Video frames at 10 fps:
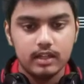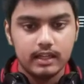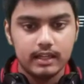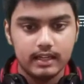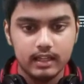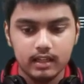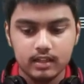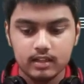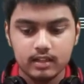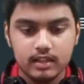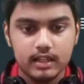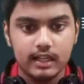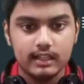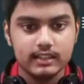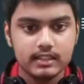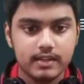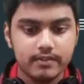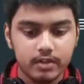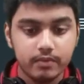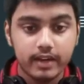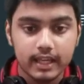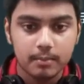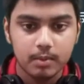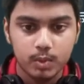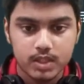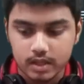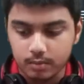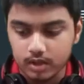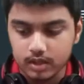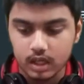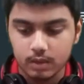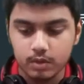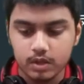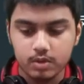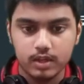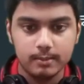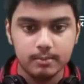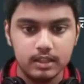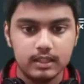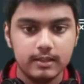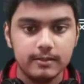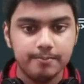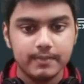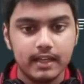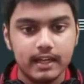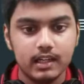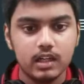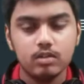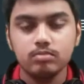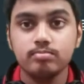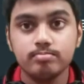and here I'll just give the variable which I want to convert to double, and now